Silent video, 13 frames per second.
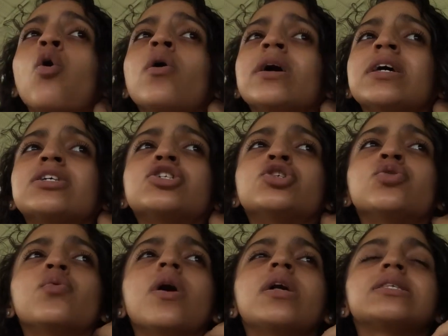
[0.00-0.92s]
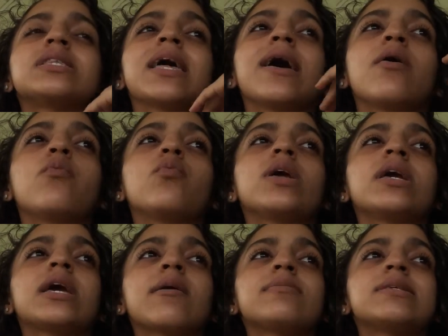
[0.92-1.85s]
issue was that we
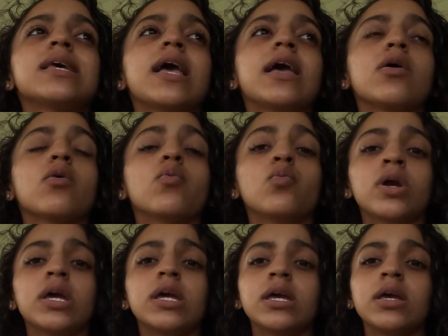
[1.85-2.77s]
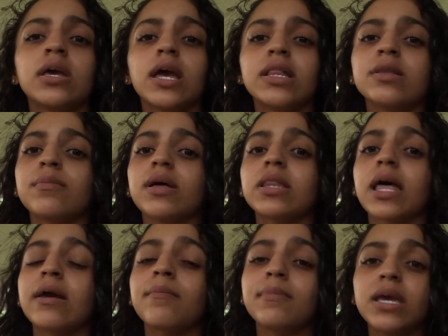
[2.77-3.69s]
kept saying we in
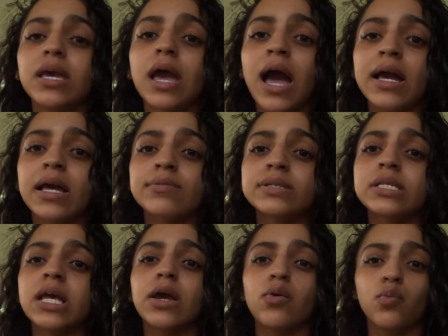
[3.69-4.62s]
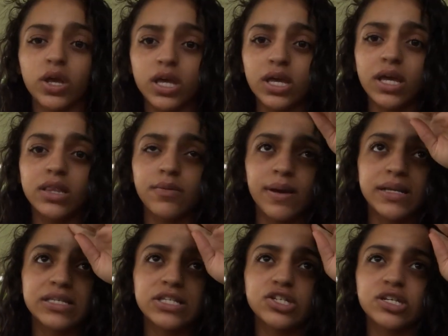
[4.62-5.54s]
the, I kept saying we in the
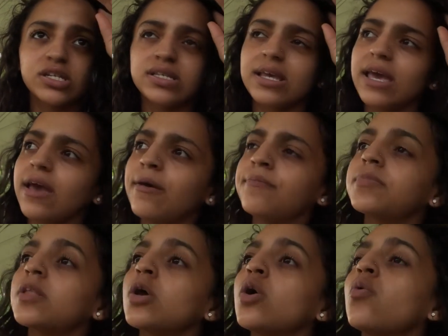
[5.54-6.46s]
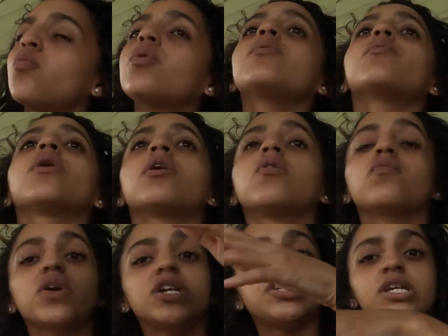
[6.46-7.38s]
messages, and we
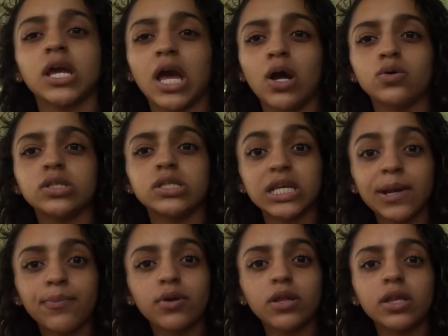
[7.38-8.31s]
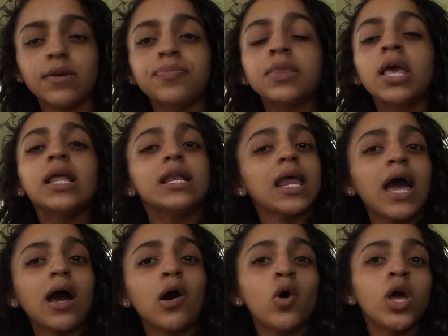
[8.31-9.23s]
weren't reaching out separately.
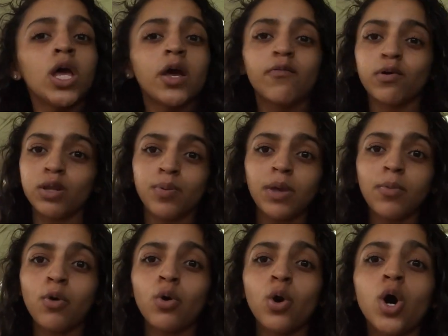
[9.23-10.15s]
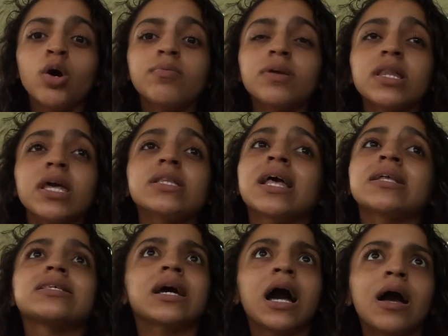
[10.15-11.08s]
Now, for the people who are going to be like,
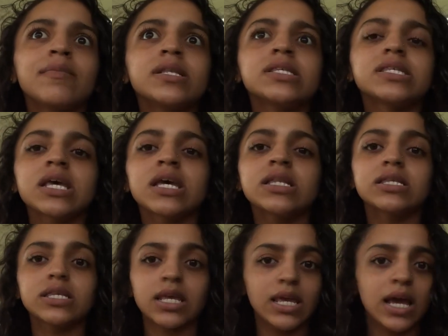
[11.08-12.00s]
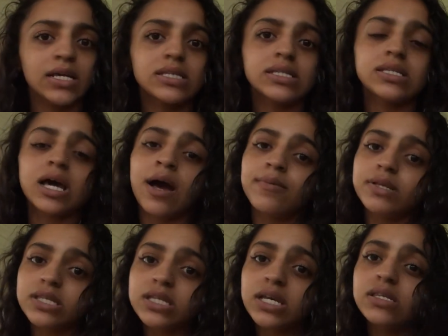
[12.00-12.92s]
that's common sense, yes, it's
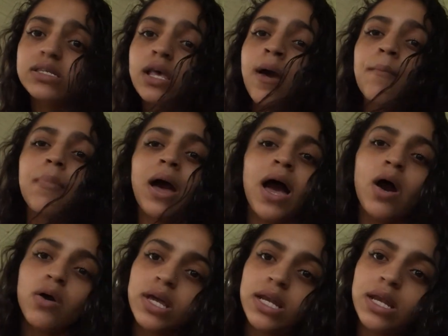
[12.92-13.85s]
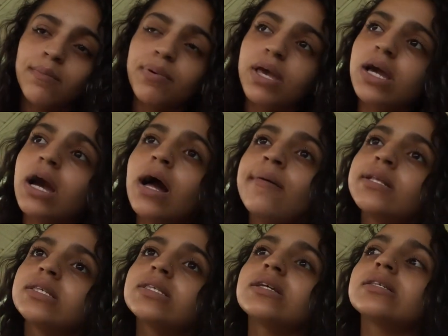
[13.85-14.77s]
common sense, but how can it be
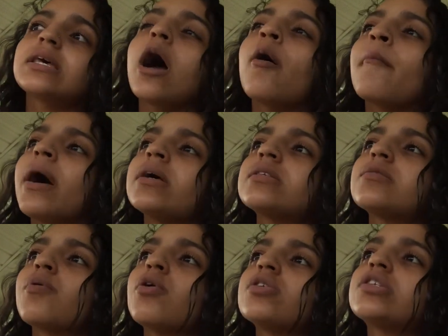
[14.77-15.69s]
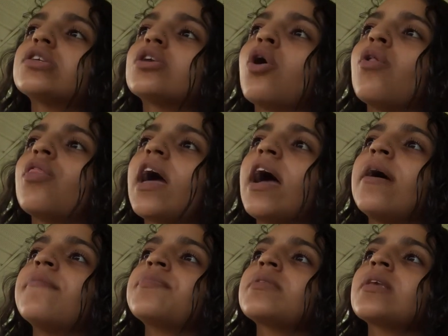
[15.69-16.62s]
common sense? How am I supposed to know
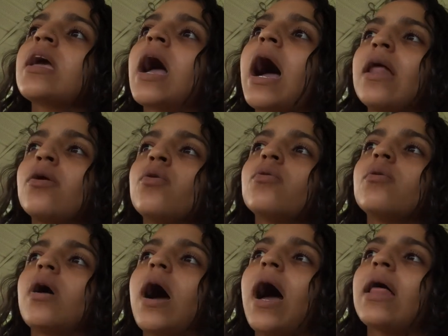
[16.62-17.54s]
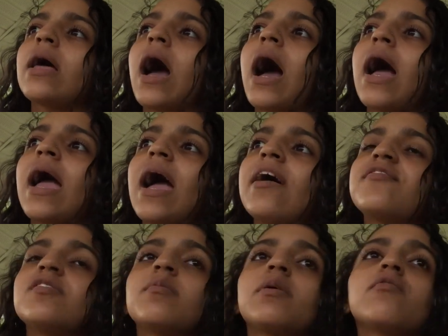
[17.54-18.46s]
that I
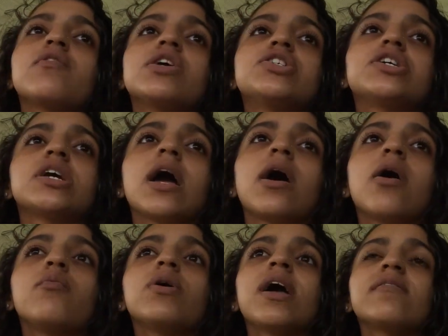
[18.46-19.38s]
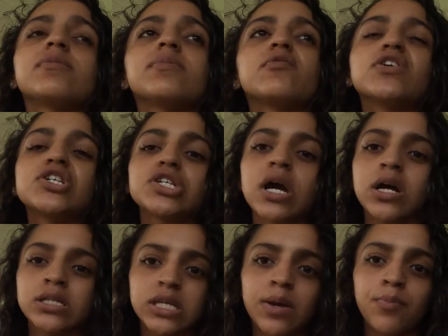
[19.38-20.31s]
have to be reaching out, we had to be reaching
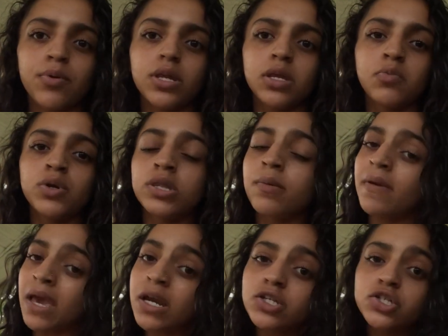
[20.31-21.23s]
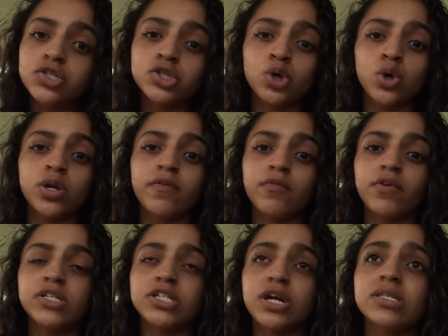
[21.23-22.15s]
out separately when the managers don't even
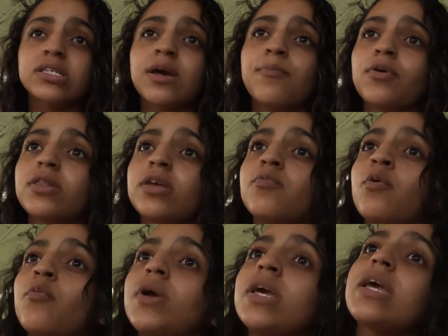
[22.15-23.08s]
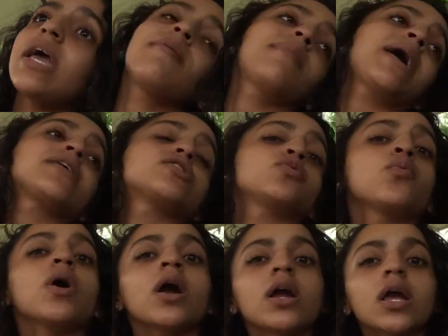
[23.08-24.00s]
reach out separately? When we came back to
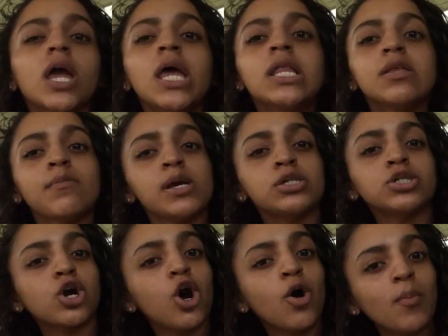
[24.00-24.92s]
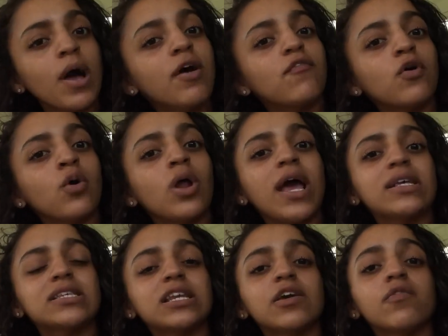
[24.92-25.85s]
work, the manager called my phone
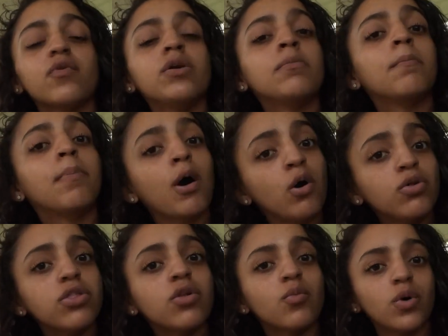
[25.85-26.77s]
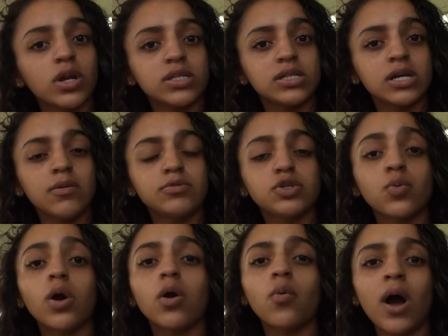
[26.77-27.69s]
asking if we both wanted to come to
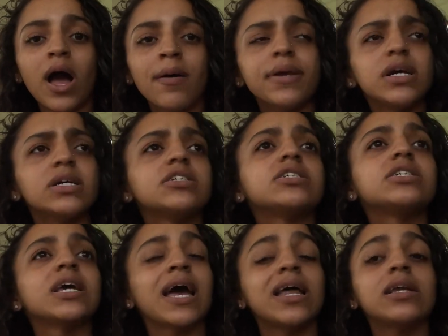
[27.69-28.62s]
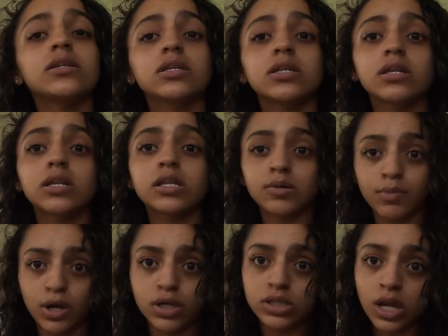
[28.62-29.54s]
work. Why? Because she had
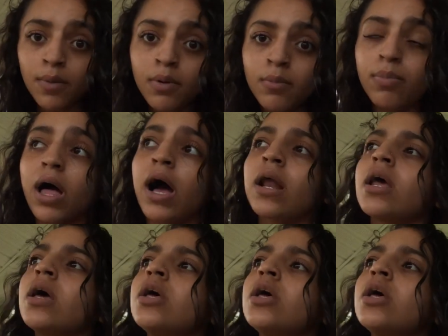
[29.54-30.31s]
Damir's number blocked.